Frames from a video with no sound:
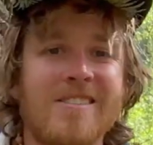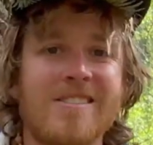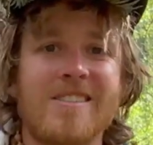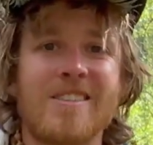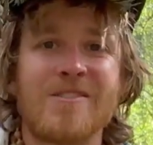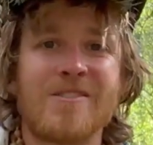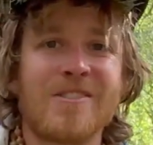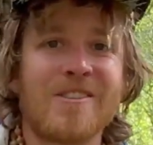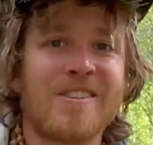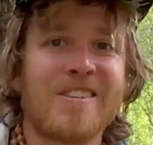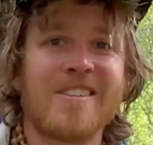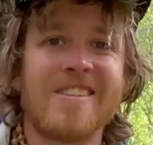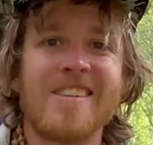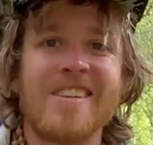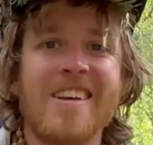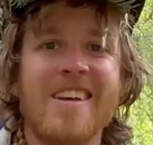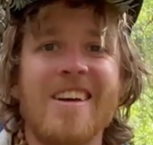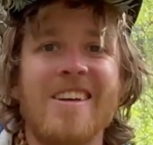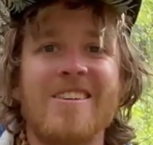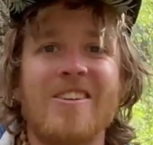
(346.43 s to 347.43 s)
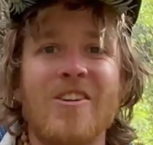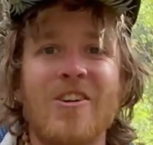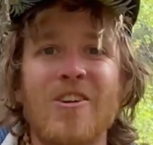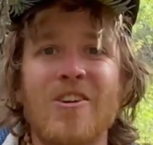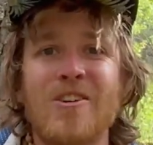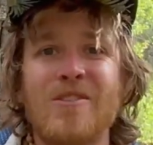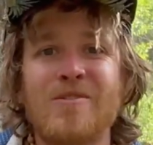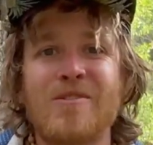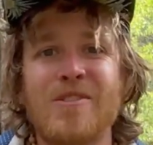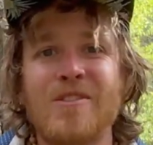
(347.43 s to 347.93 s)
different
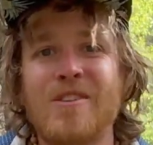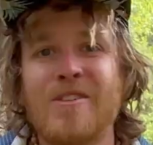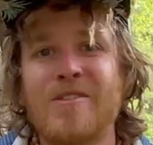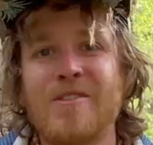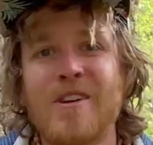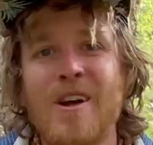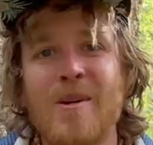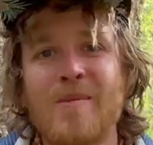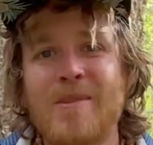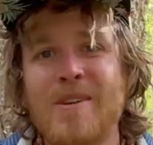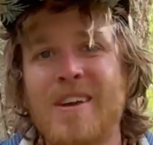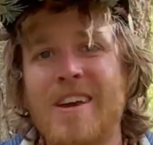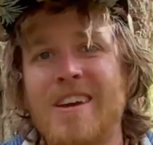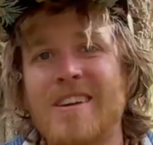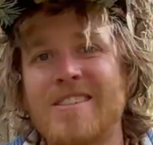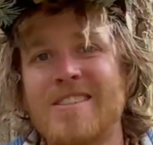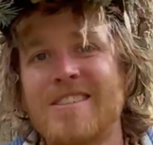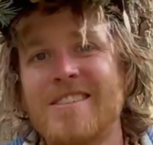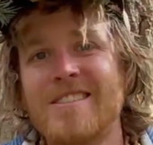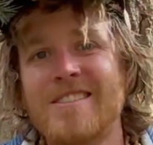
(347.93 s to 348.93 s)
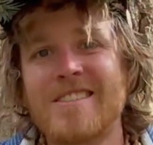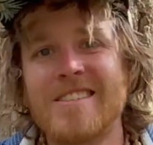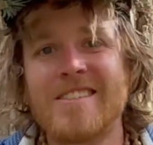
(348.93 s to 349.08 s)
urine for different applications,